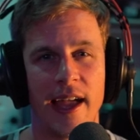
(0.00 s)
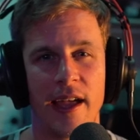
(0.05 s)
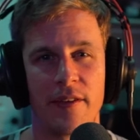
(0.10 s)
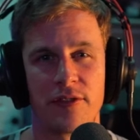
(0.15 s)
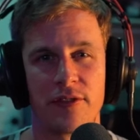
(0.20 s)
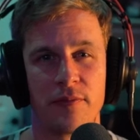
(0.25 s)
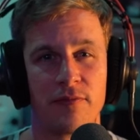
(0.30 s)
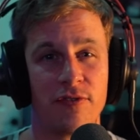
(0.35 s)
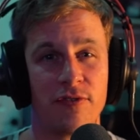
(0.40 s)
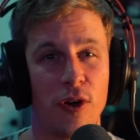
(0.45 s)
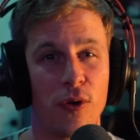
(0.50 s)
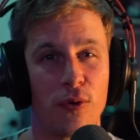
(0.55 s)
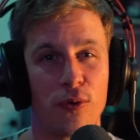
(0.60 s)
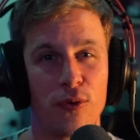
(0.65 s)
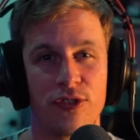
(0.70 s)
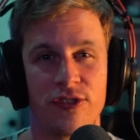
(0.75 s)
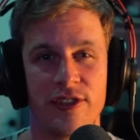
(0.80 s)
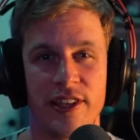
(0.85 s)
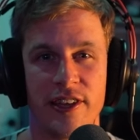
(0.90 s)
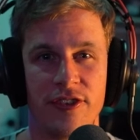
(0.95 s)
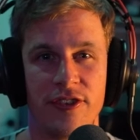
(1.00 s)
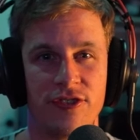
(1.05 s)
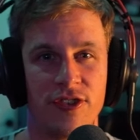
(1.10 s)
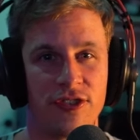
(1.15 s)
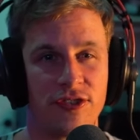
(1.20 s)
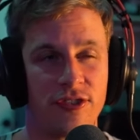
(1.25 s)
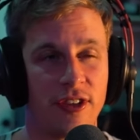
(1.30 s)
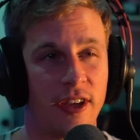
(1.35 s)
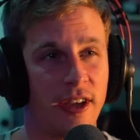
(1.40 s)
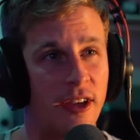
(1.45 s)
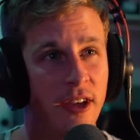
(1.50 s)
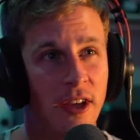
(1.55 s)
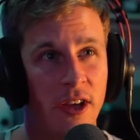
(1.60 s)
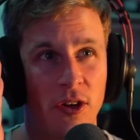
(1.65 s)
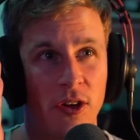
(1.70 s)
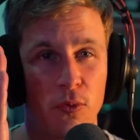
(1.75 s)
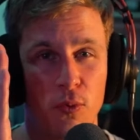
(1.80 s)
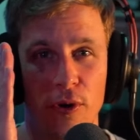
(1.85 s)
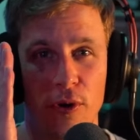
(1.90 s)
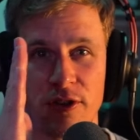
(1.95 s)
have some vocals that is just a
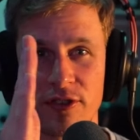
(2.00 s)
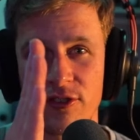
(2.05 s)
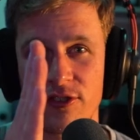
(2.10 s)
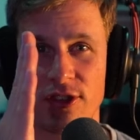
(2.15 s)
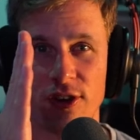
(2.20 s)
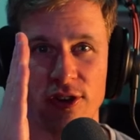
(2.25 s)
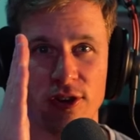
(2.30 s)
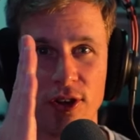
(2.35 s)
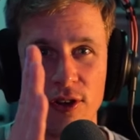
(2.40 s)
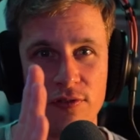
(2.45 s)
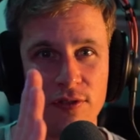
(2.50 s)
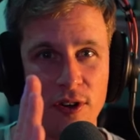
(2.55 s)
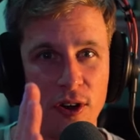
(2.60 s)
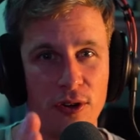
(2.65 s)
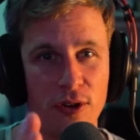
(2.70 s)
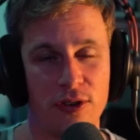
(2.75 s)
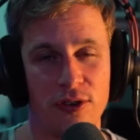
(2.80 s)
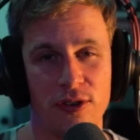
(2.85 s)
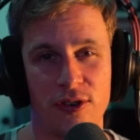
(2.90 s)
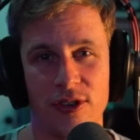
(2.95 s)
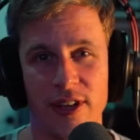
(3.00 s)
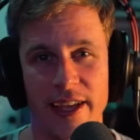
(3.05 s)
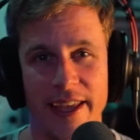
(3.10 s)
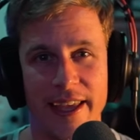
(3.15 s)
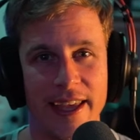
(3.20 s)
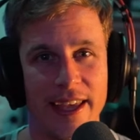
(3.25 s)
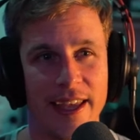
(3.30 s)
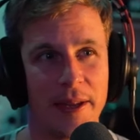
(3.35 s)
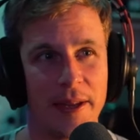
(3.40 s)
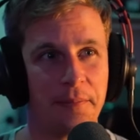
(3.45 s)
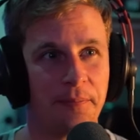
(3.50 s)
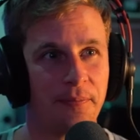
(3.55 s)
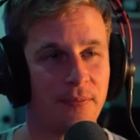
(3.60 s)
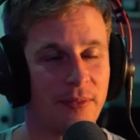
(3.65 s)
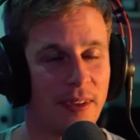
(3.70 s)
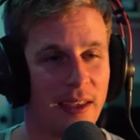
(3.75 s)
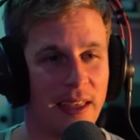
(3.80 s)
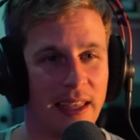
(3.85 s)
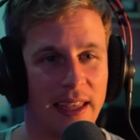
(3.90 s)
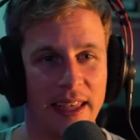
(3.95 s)
one solo vocal and
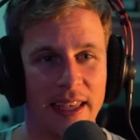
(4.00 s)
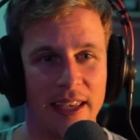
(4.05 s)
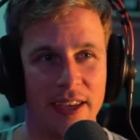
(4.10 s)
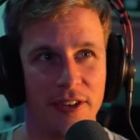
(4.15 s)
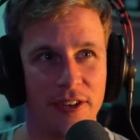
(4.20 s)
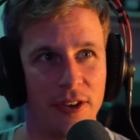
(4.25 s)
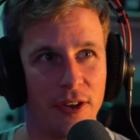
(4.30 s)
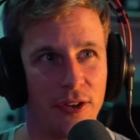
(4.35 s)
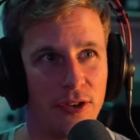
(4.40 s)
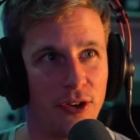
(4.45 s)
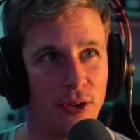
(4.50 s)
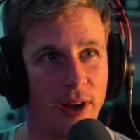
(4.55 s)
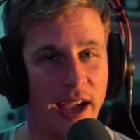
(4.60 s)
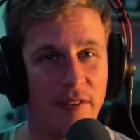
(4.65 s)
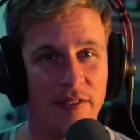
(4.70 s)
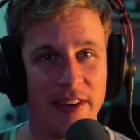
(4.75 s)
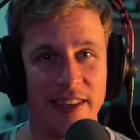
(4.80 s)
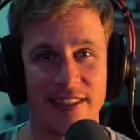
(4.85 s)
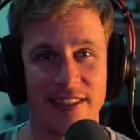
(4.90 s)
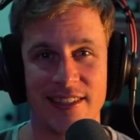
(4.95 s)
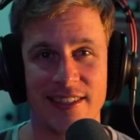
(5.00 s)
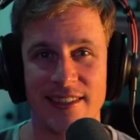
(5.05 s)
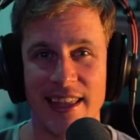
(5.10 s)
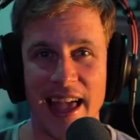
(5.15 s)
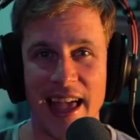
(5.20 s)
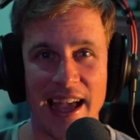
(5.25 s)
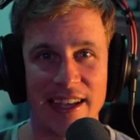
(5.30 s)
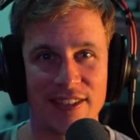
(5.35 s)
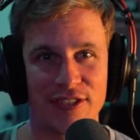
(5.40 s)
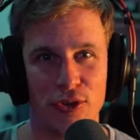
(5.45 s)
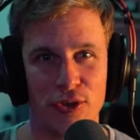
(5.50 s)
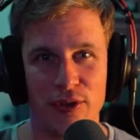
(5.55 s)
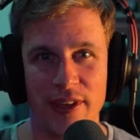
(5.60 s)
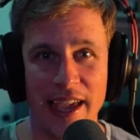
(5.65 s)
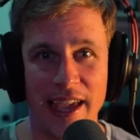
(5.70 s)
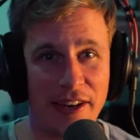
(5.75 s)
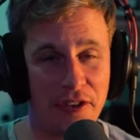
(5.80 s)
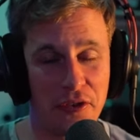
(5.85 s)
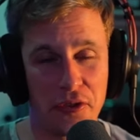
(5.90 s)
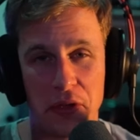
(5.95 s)
you don't have any stacks, so you
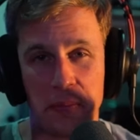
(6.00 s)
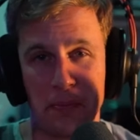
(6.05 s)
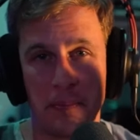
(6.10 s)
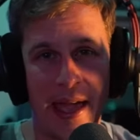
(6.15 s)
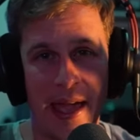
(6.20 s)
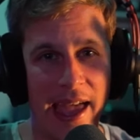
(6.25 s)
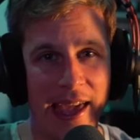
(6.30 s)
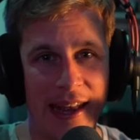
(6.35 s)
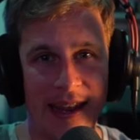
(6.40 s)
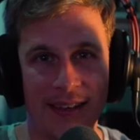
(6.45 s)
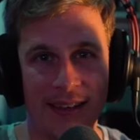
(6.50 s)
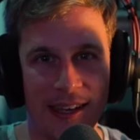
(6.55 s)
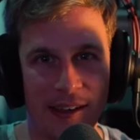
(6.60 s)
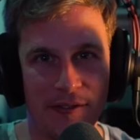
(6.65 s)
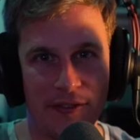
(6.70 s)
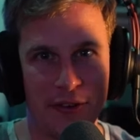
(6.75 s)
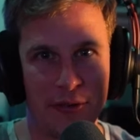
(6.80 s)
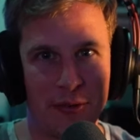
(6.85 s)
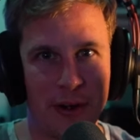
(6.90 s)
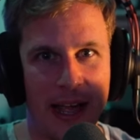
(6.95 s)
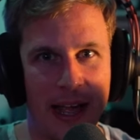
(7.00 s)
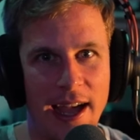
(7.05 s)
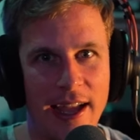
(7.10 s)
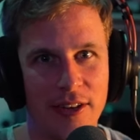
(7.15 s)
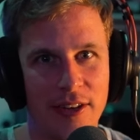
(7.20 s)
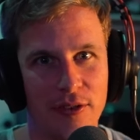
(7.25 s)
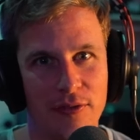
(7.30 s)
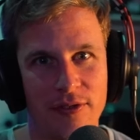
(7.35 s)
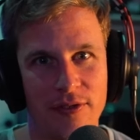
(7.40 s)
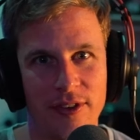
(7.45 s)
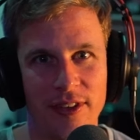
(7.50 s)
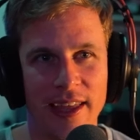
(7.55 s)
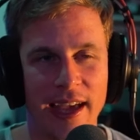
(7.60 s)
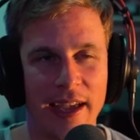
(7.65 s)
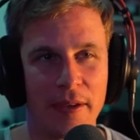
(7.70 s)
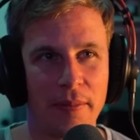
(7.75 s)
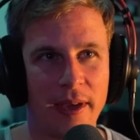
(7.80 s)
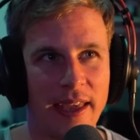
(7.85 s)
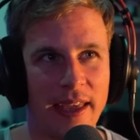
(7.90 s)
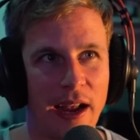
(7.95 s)
can't do the panning left and right, and you feel
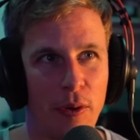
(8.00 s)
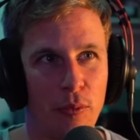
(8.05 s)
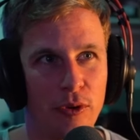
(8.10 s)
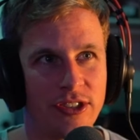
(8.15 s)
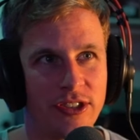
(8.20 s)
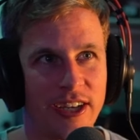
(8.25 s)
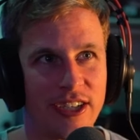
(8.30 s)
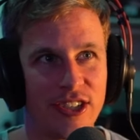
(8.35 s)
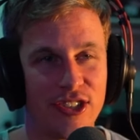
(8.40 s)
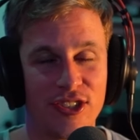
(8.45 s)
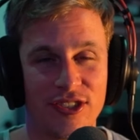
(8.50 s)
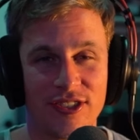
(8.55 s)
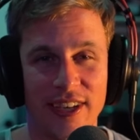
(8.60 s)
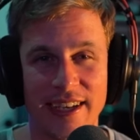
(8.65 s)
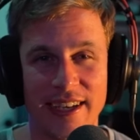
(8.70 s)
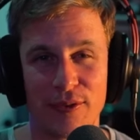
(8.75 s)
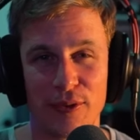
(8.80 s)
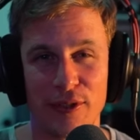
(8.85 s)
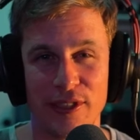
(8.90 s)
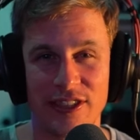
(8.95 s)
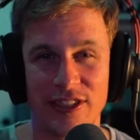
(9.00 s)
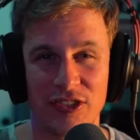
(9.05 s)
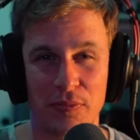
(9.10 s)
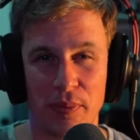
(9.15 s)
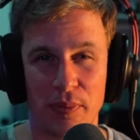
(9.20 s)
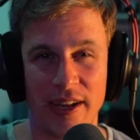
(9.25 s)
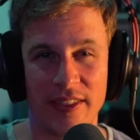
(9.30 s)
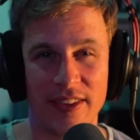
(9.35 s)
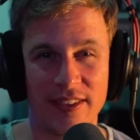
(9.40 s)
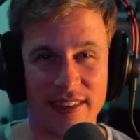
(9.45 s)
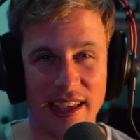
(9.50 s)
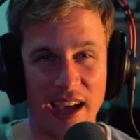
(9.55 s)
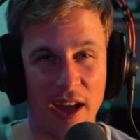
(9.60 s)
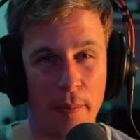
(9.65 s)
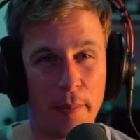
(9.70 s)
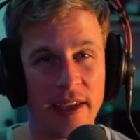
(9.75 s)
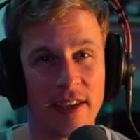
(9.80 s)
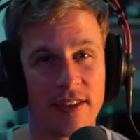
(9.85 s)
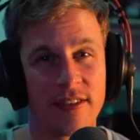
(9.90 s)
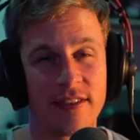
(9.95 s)
like, man, I wish I could just like really spread this out,
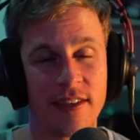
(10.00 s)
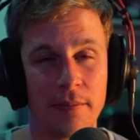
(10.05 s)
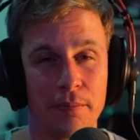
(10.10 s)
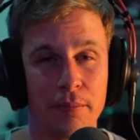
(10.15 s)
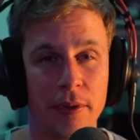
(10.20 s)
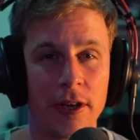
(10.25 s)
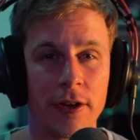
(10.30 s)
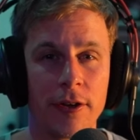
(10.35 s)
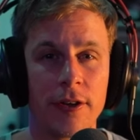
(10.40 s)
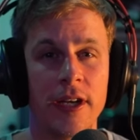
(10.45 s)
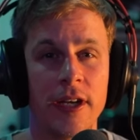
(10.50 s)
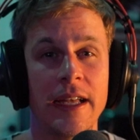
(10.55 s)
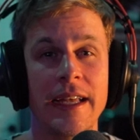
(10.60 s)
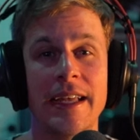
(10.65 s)
make it seem bigger.